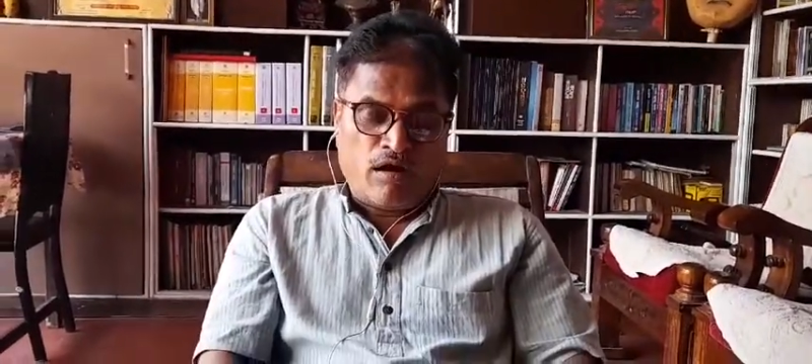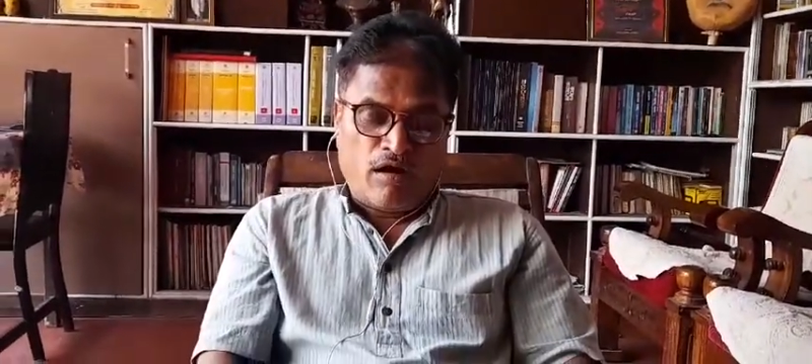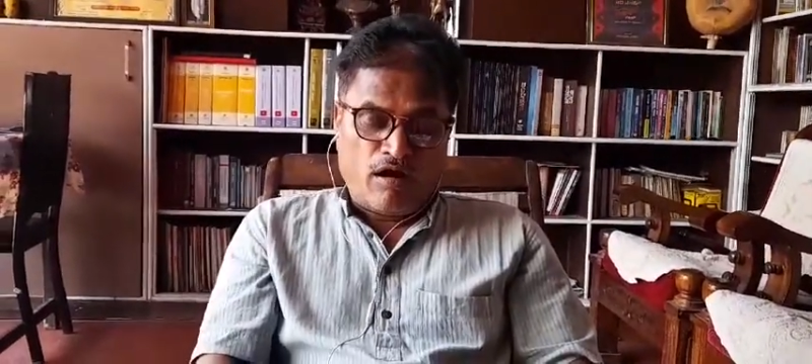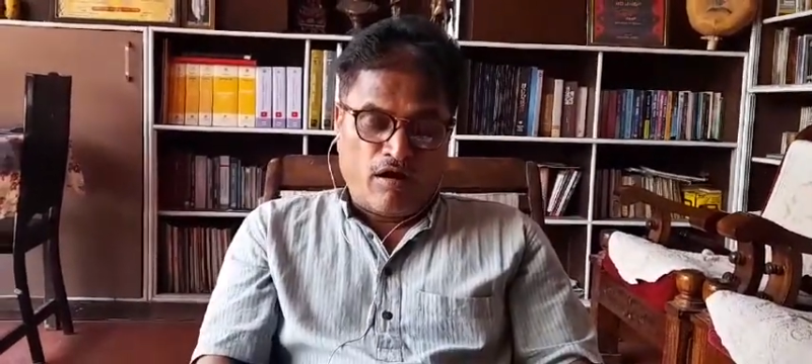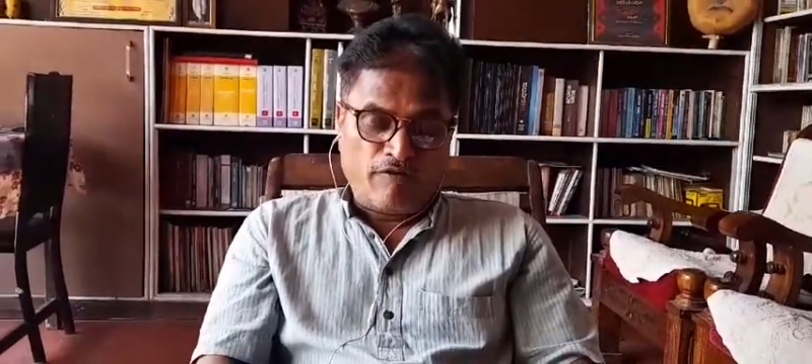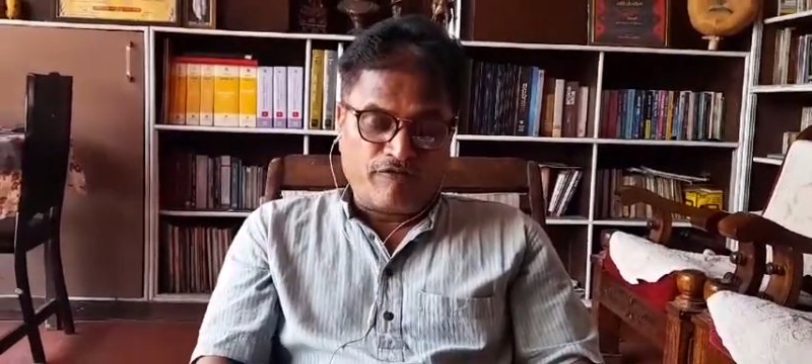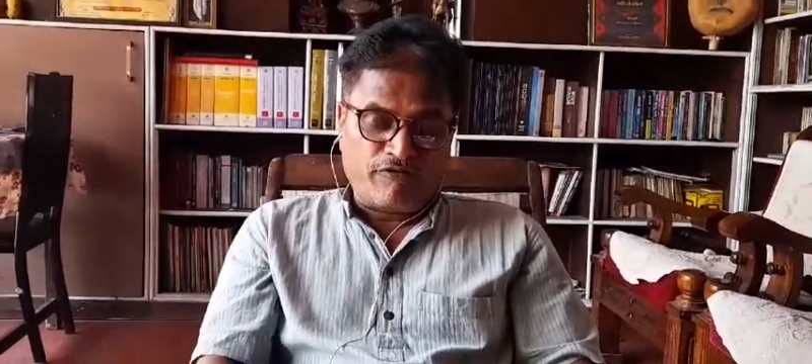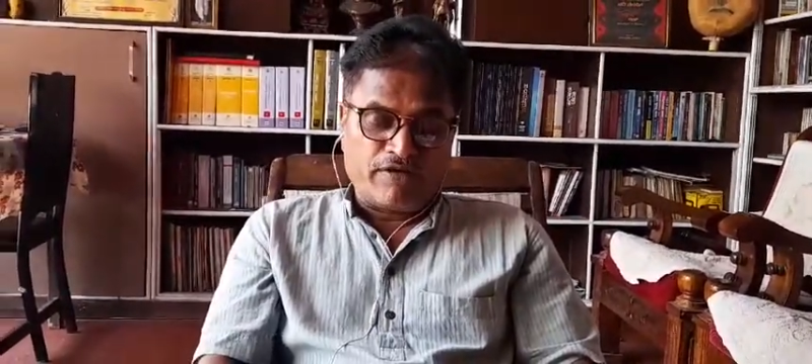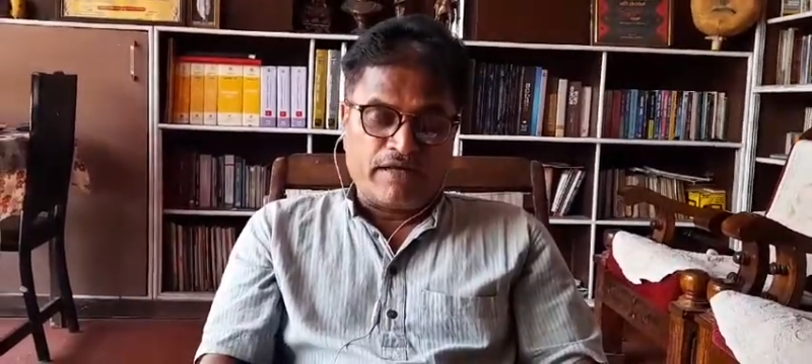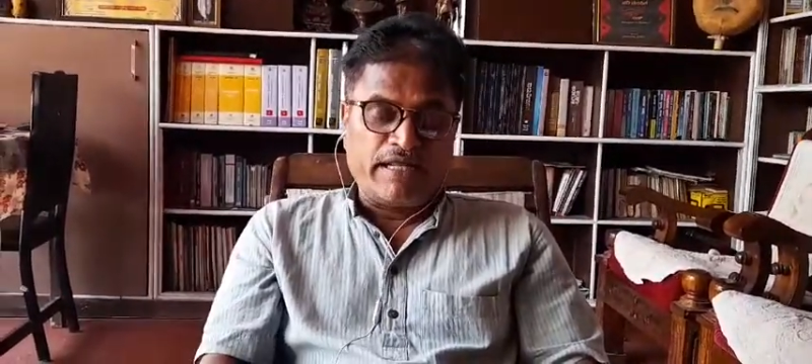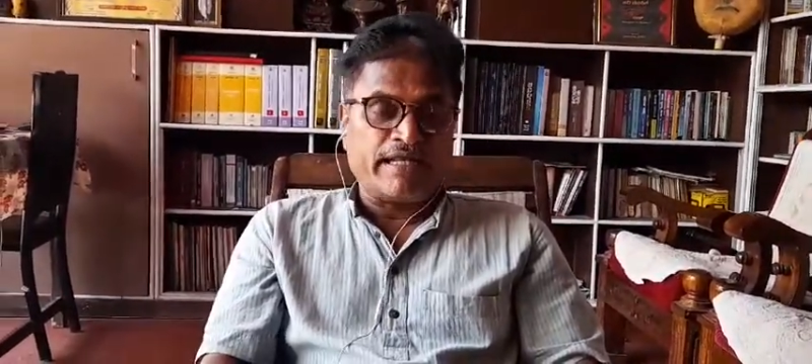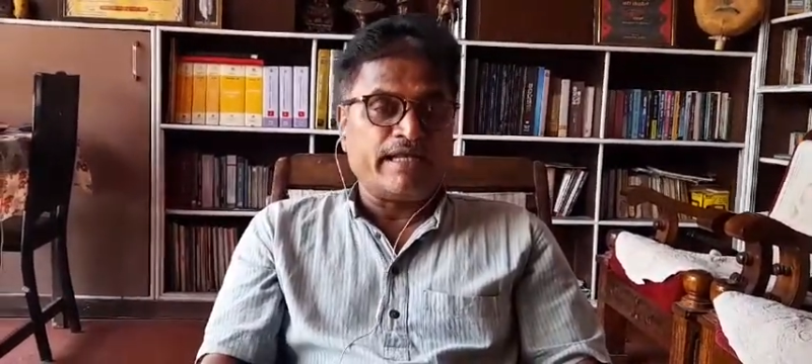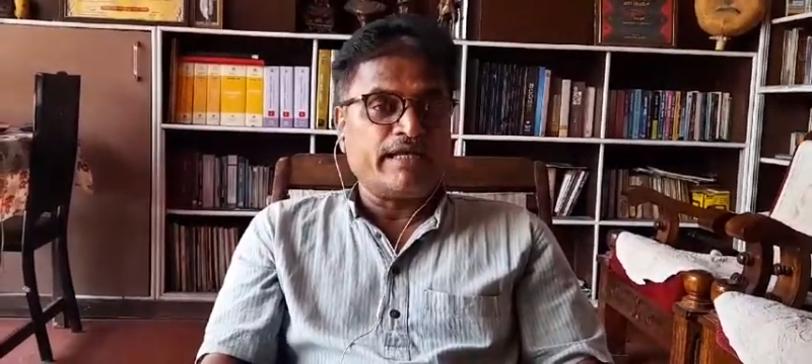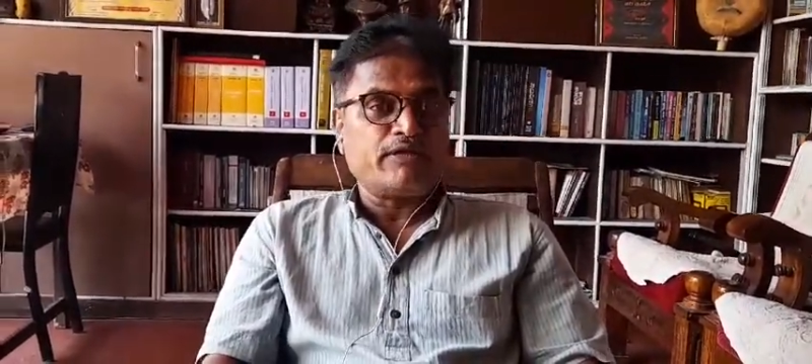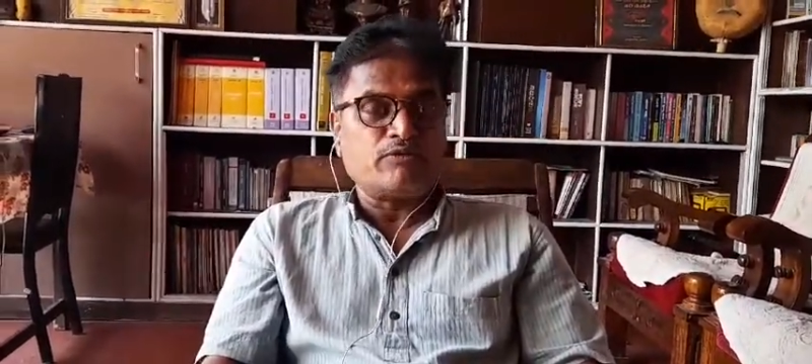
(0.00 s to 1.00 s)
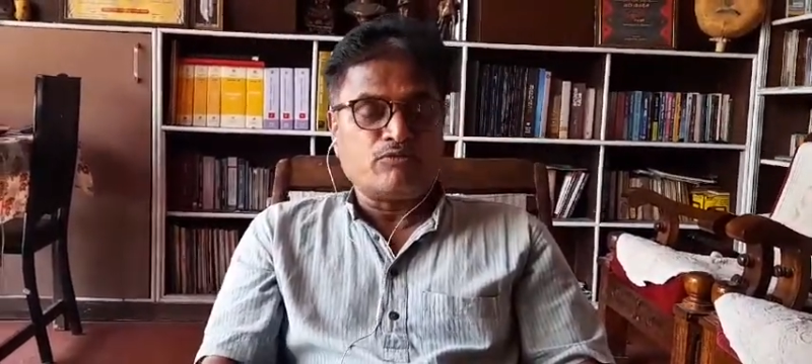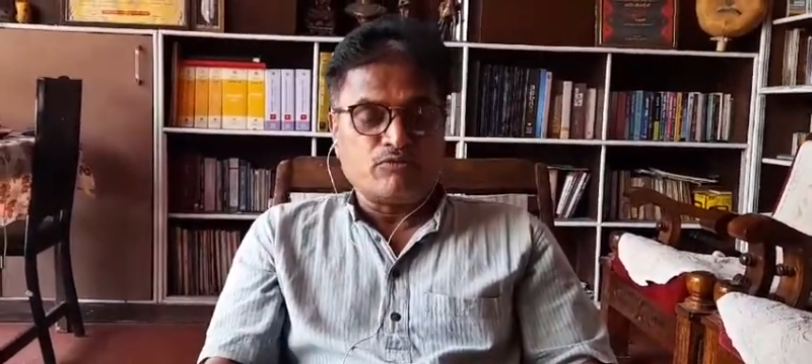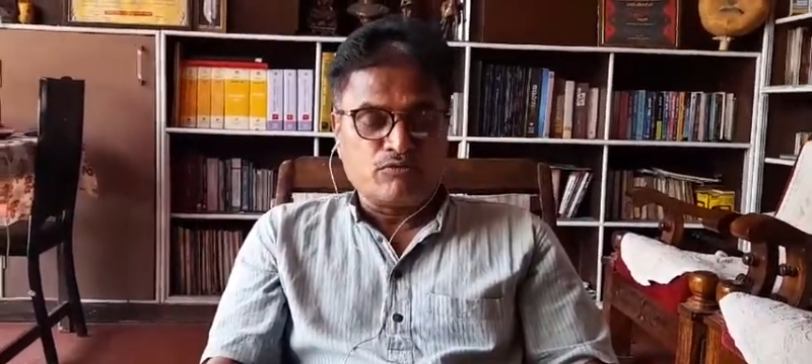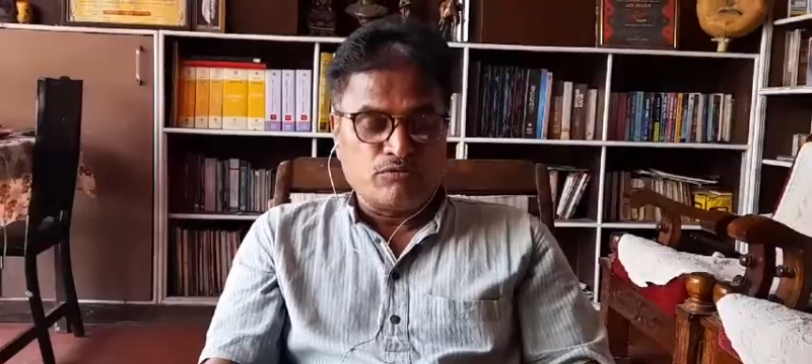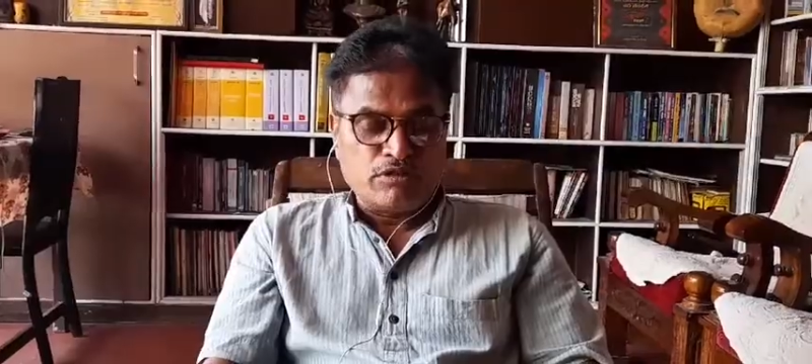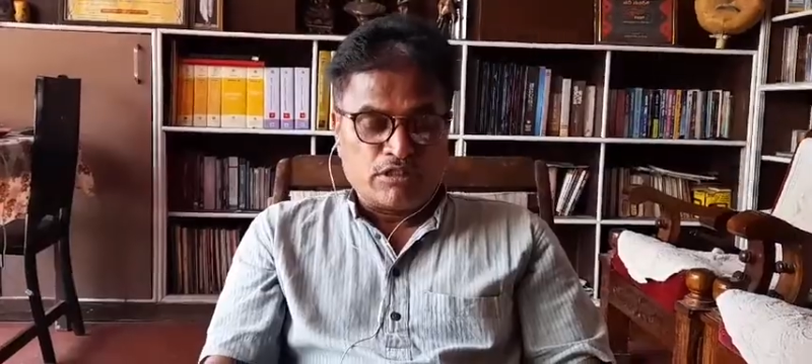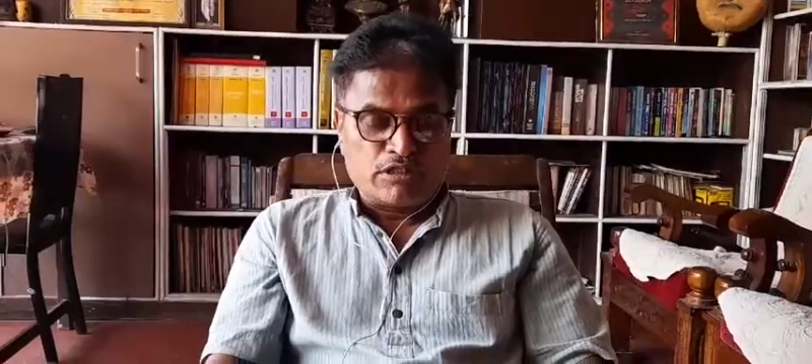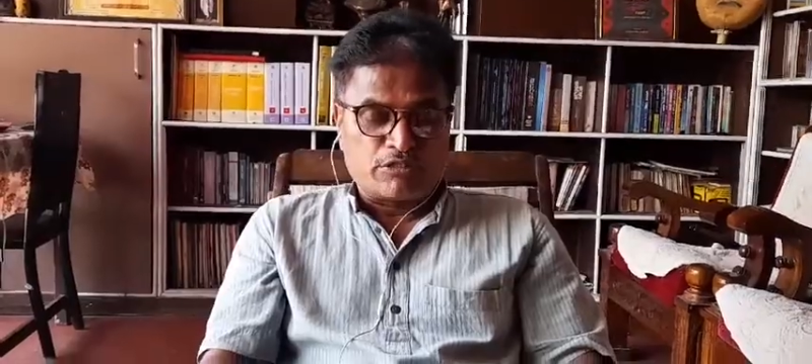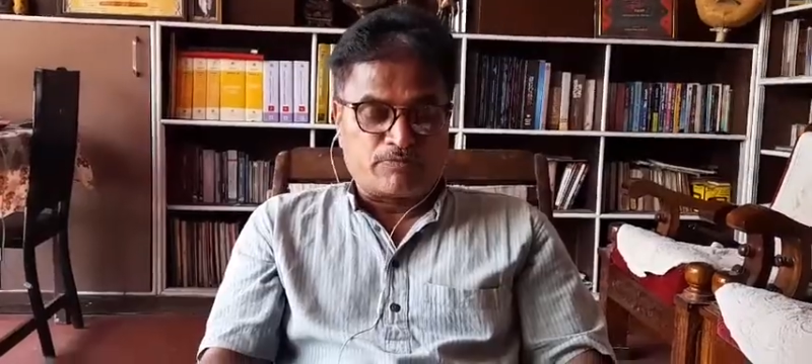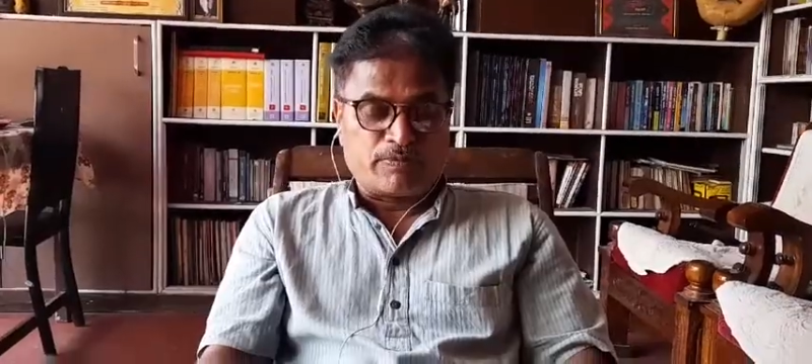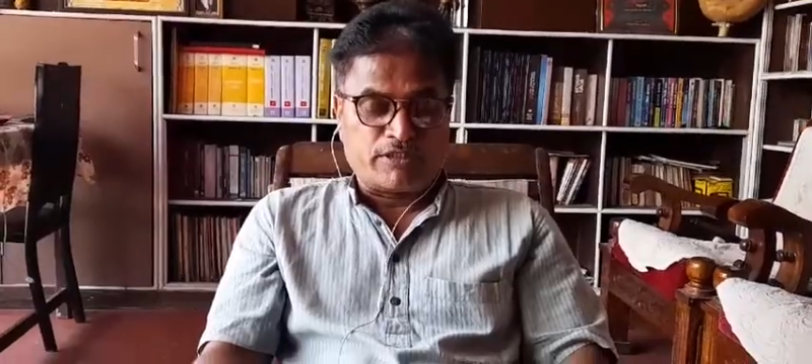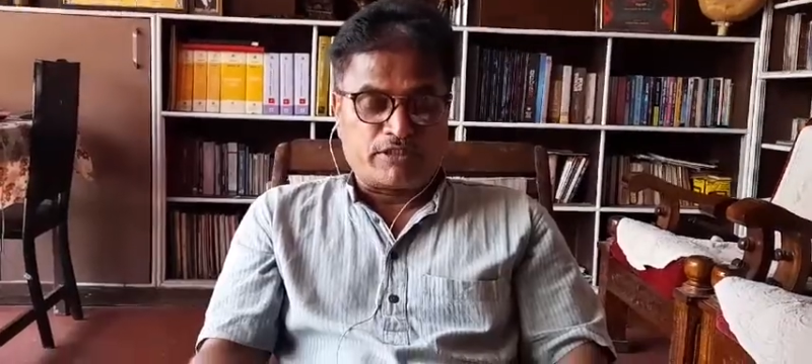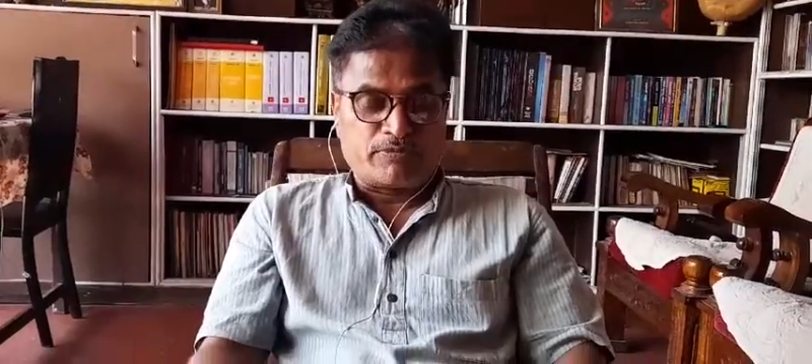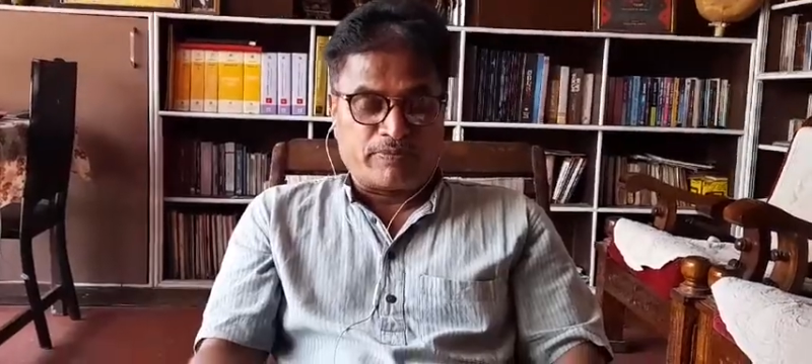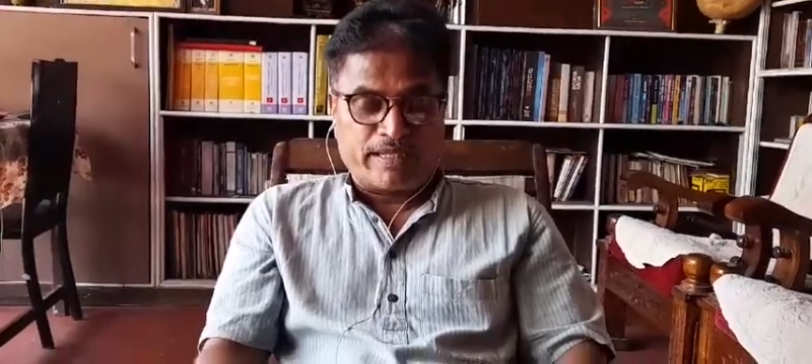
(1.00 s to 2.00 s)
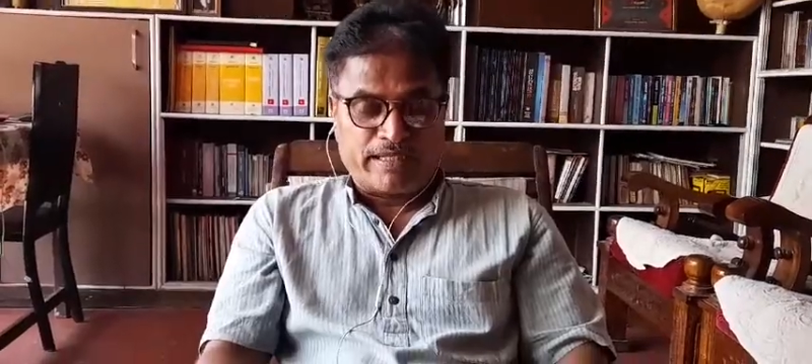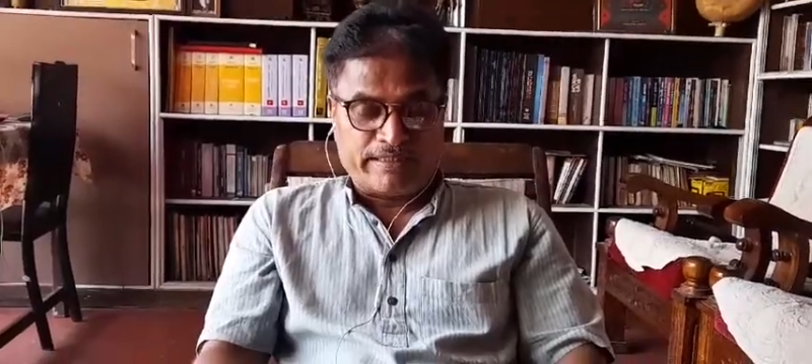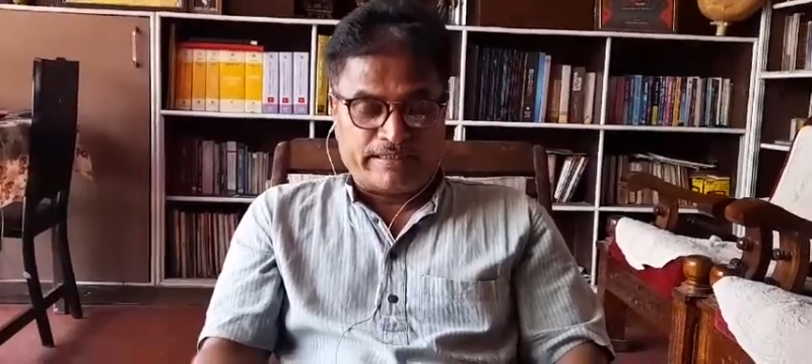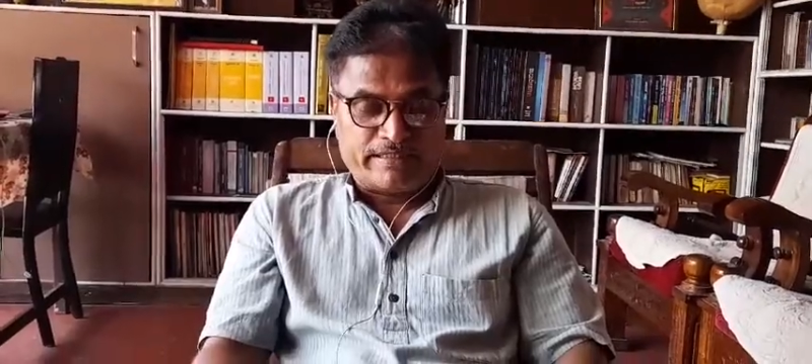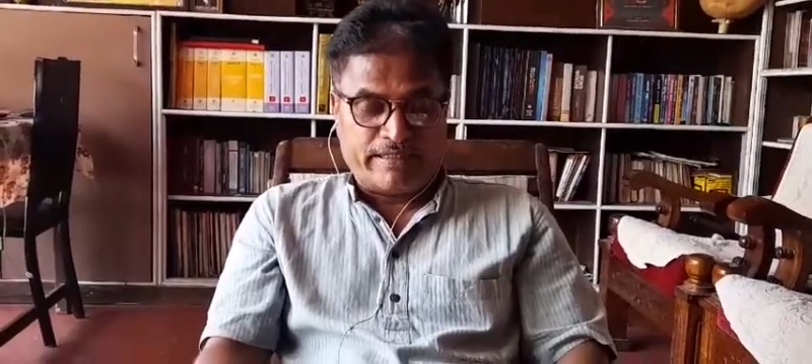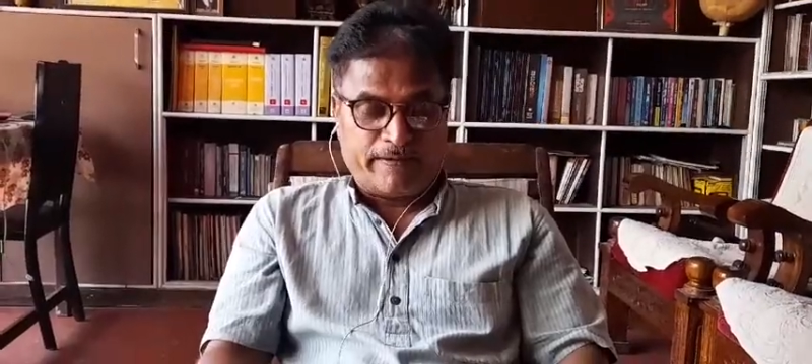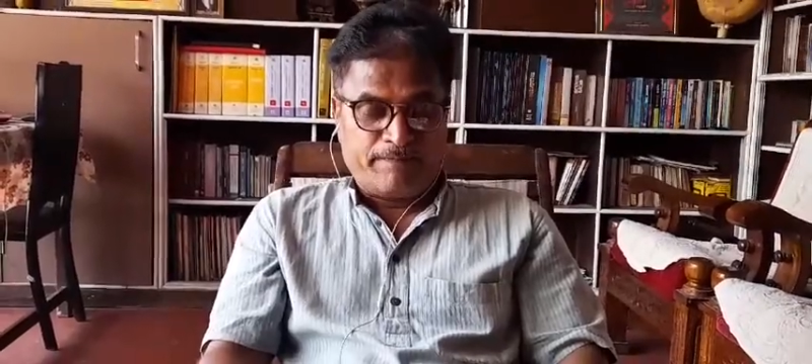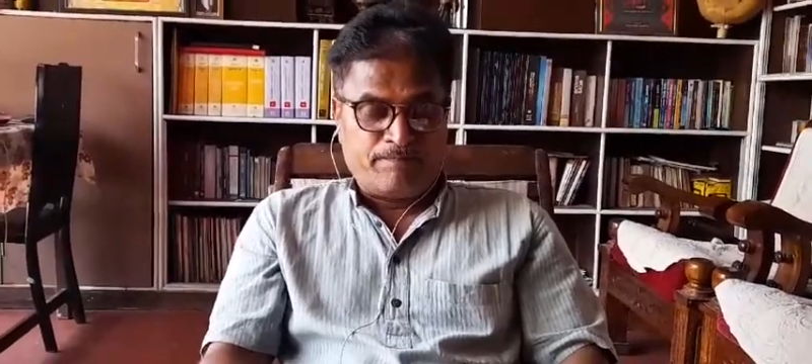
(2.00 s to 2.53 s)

of narrative speciality,